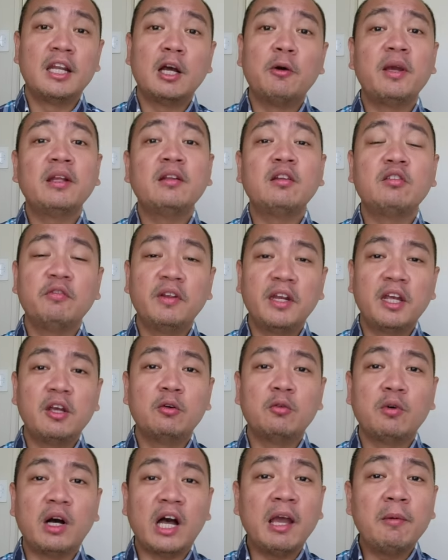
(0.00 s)
Now in this
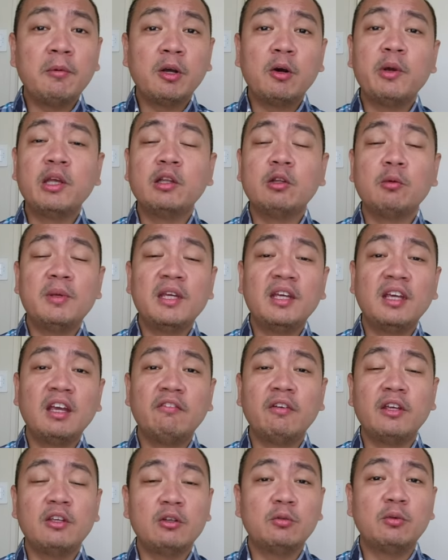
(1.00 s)
video, I'm going to be
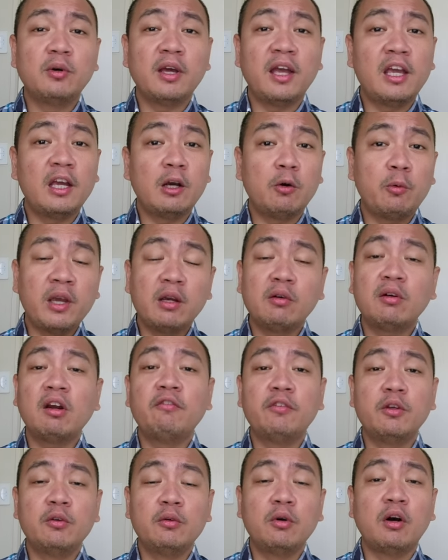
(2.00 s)
giving you a quick
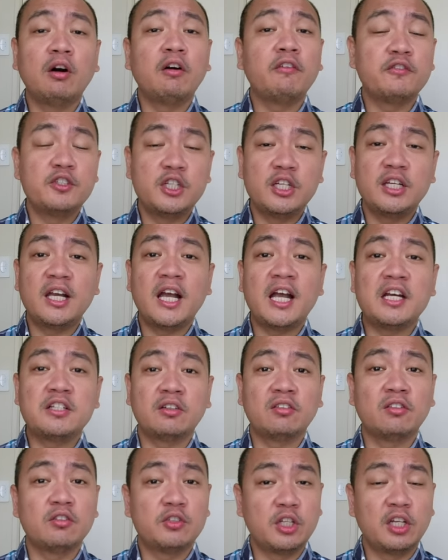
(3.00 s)
review of
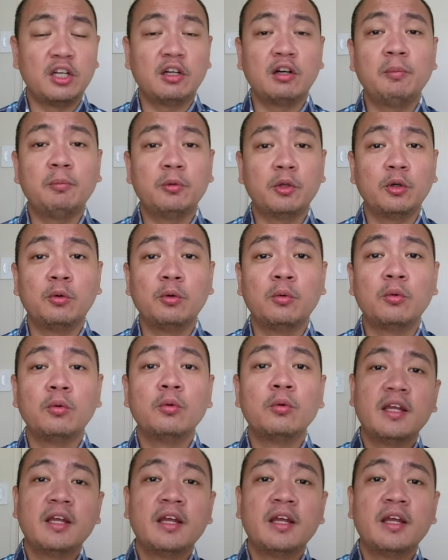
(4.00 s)
Gcash's Crypto,